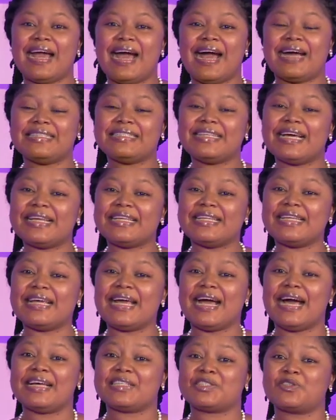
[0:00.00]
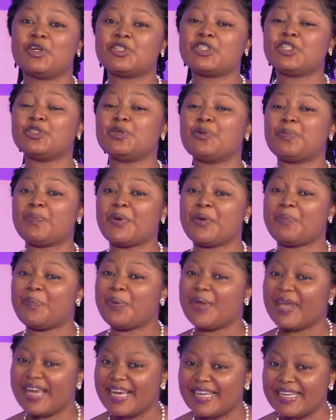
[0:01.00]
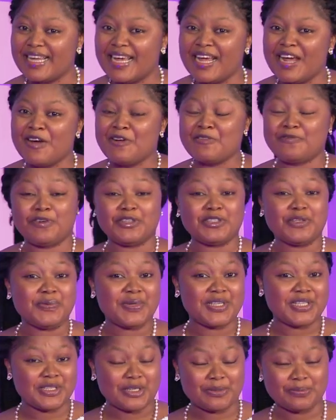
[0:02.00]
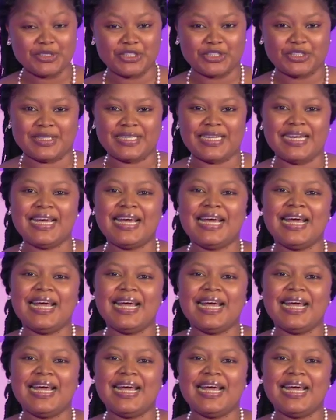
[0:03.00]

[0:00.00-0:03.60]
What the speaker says: and daddy has gotten you prepared for the resumption.